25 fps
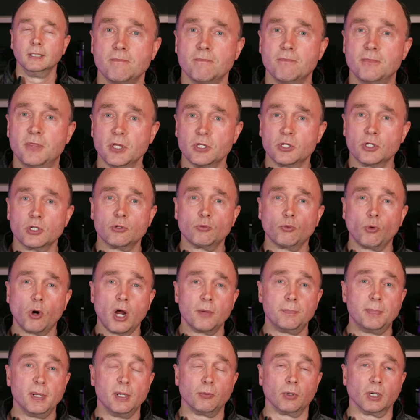this is where
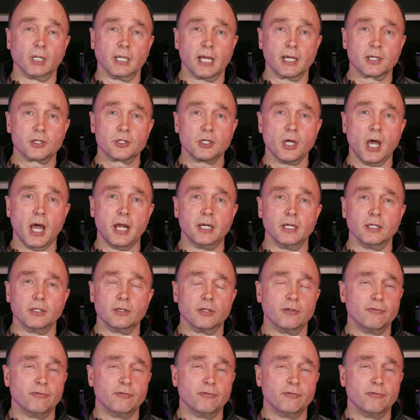I'd be really excited.